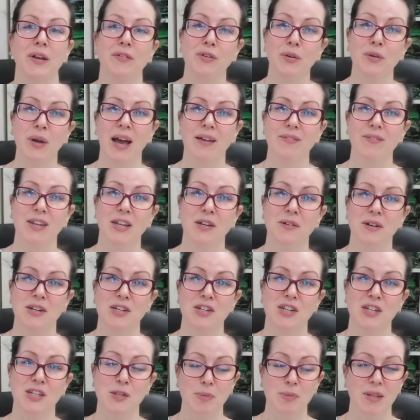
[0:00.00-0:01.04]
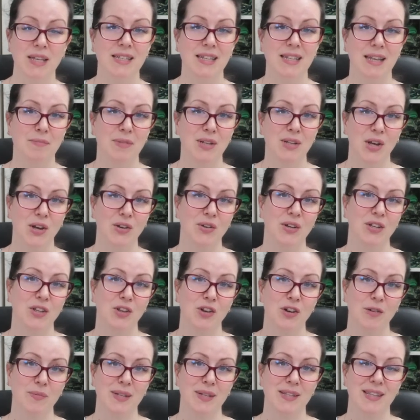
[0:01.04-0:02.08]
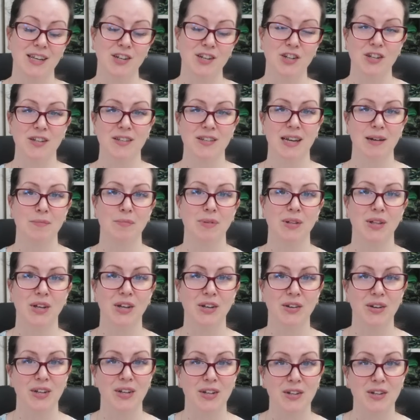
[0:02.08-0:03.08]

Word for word: if you have any questions, please let me know in the comment section down below and